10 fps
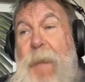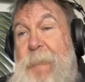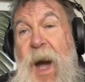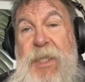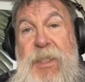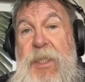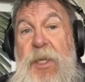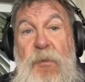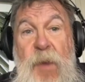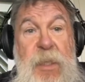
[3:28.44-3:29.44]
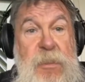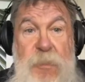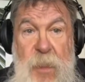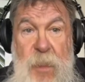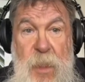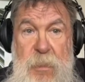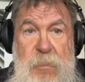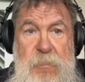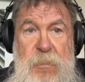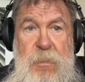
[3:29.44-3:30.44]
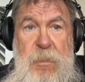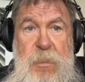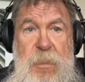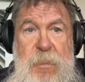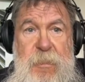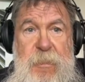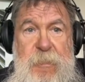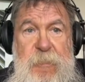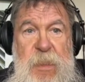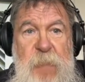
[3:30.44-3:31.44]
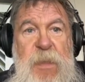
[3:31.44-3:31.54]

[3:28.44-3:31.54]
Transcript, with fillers: Moxley agreed to that. If he